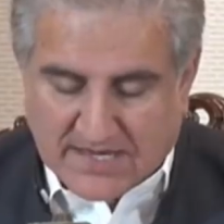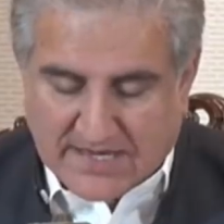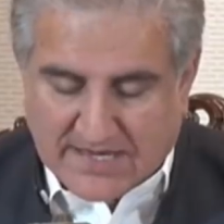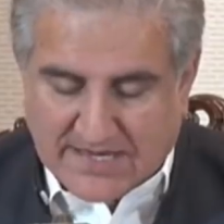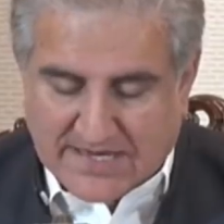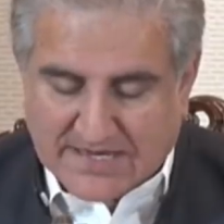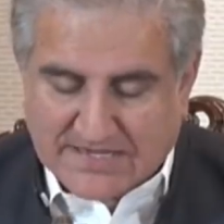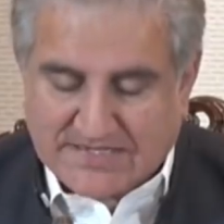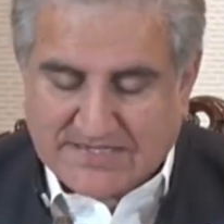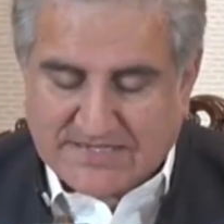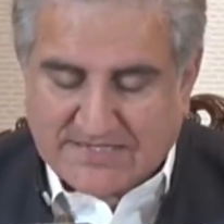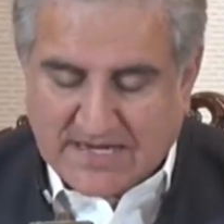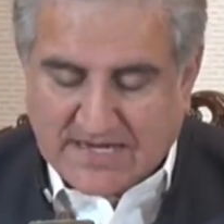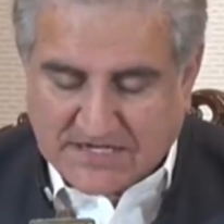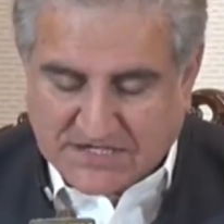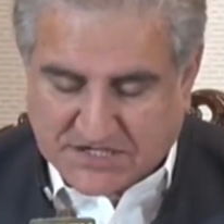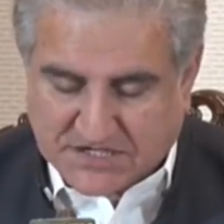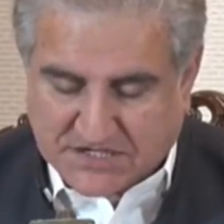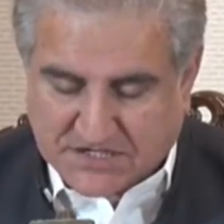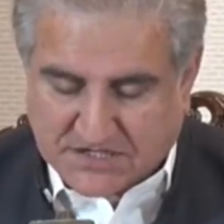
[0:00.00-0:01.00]
is
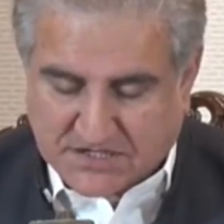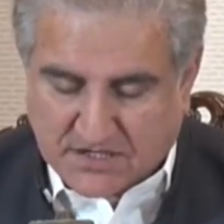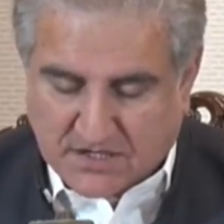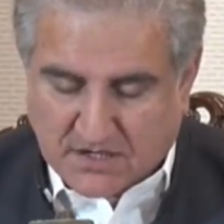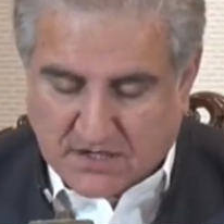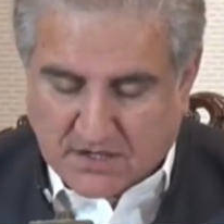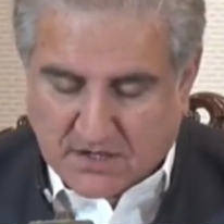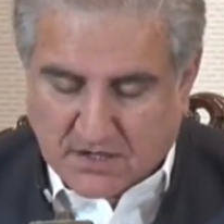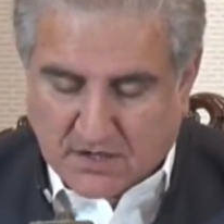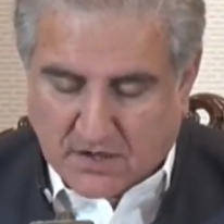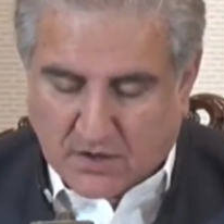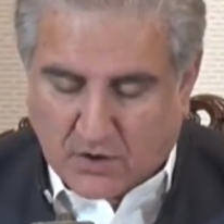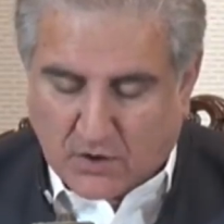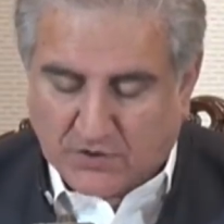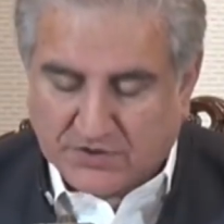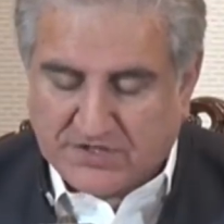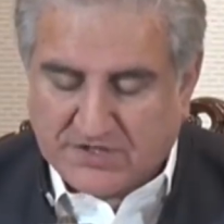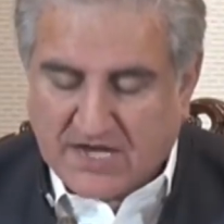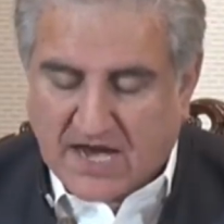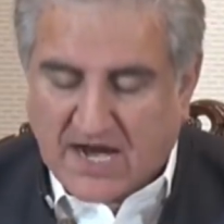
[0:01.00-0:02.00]
centered on
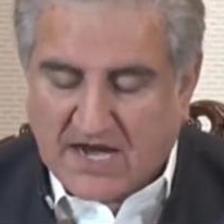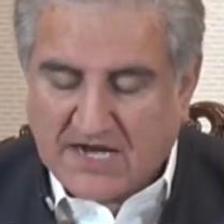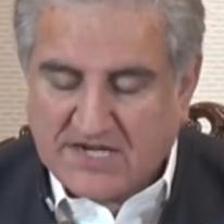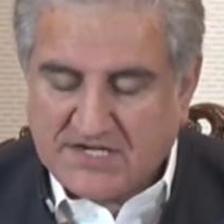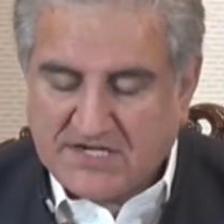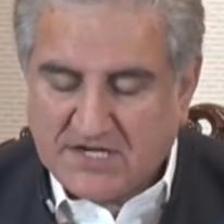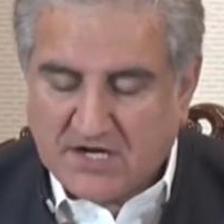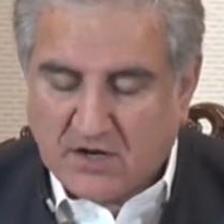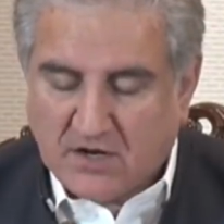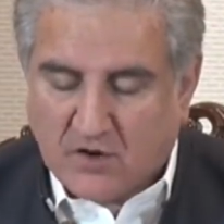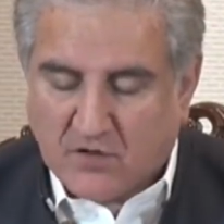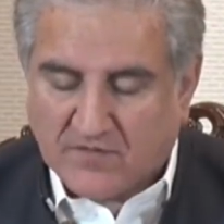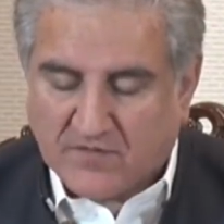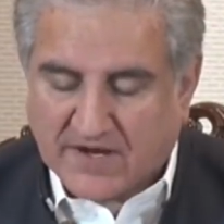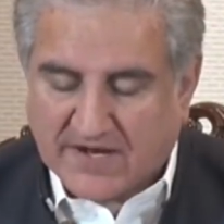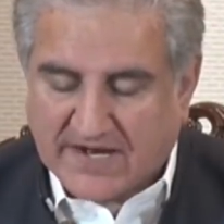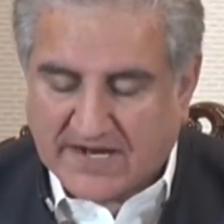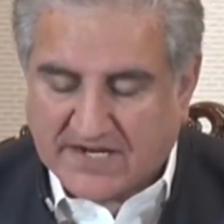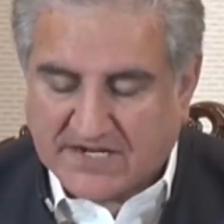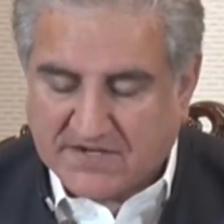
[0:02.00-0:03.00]
the idea of
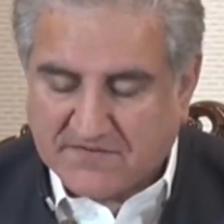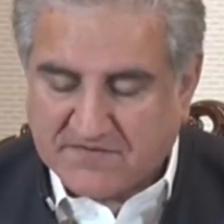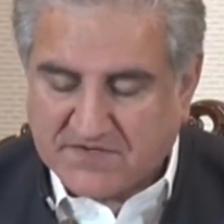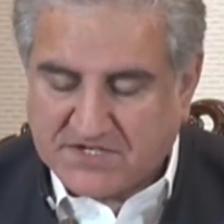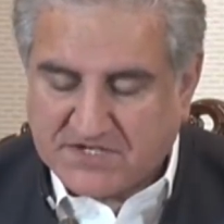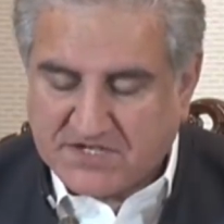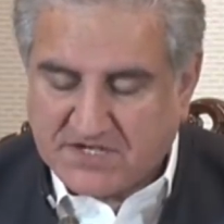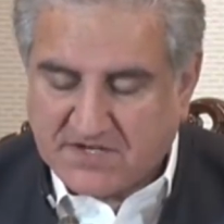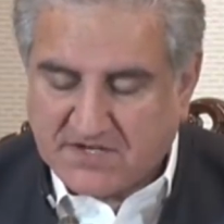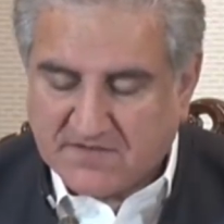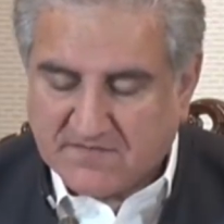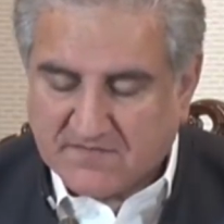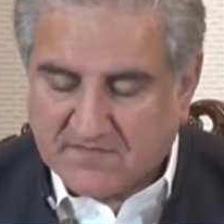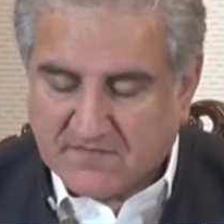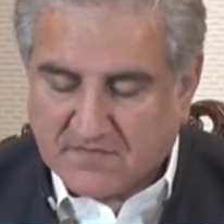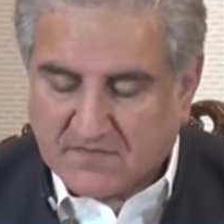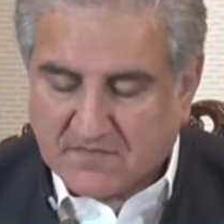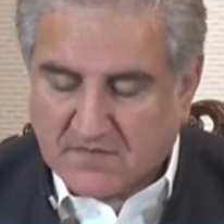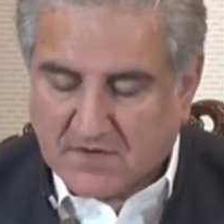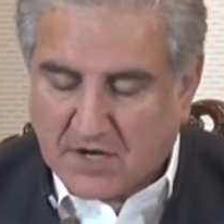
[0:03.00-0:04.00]
connectivity,
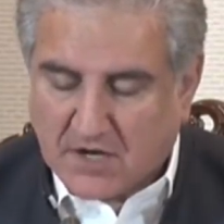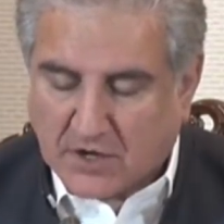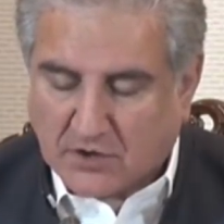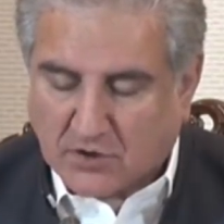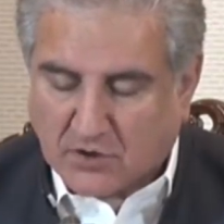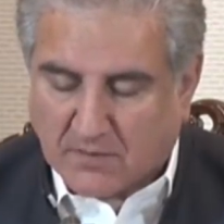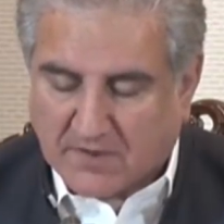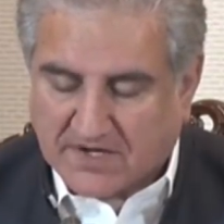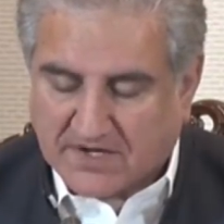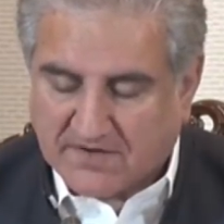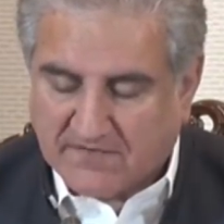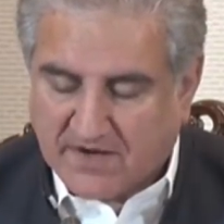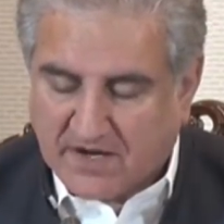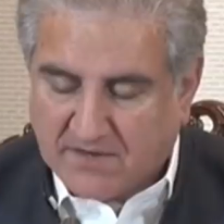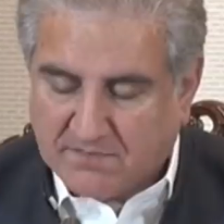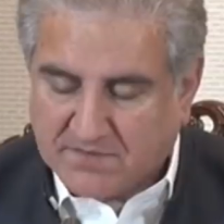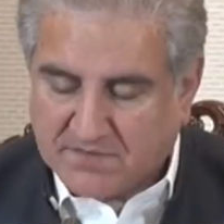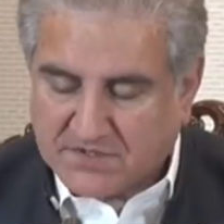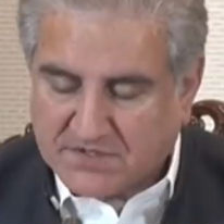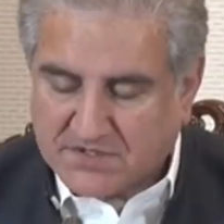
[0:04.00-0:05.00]
economic
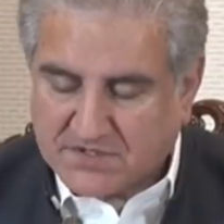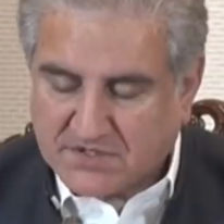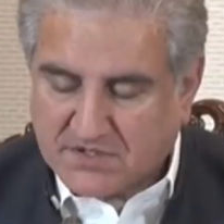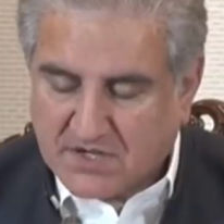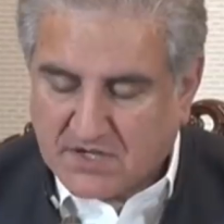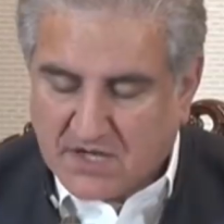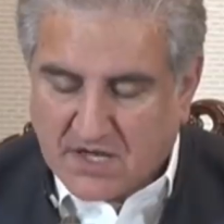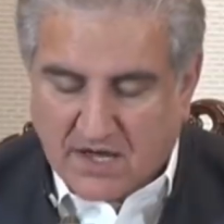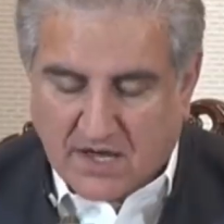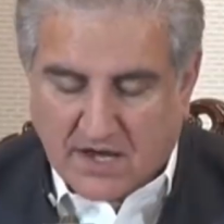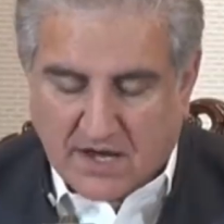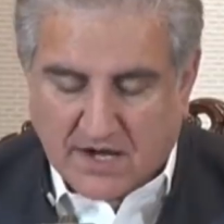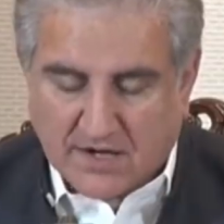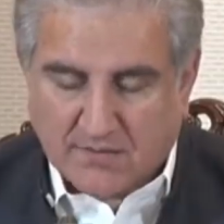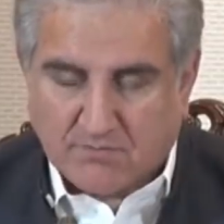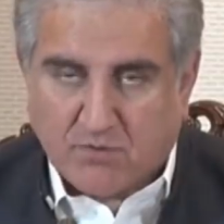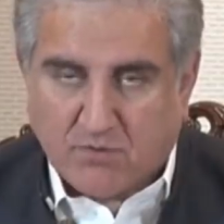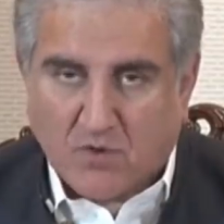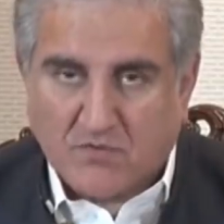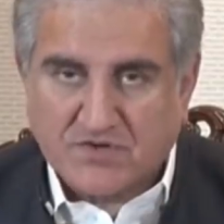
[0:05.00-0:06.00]
development, and
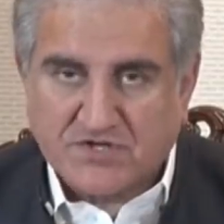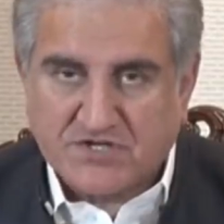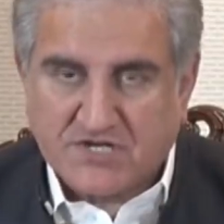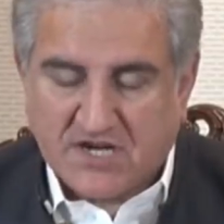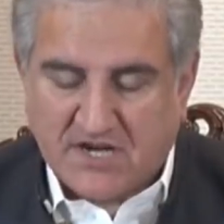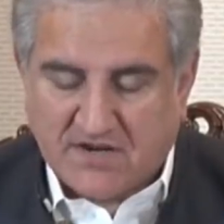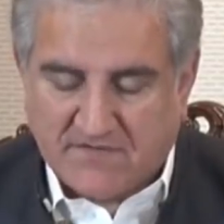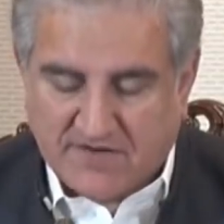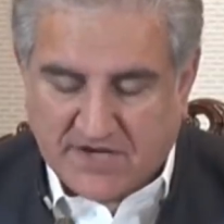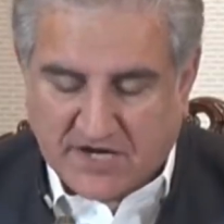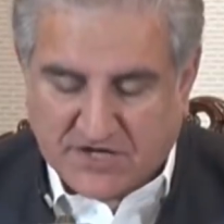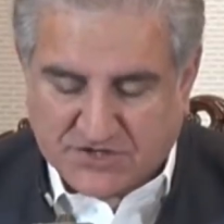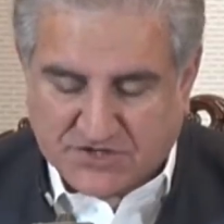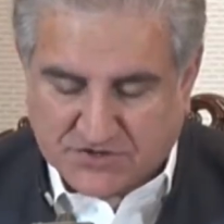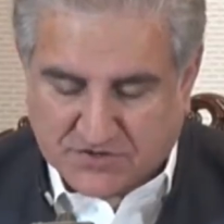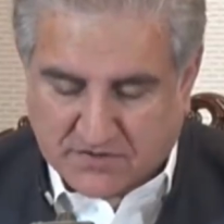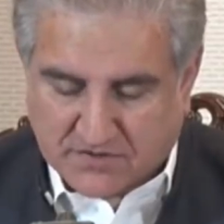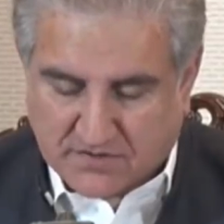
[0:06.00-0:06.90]
poverty alleviation.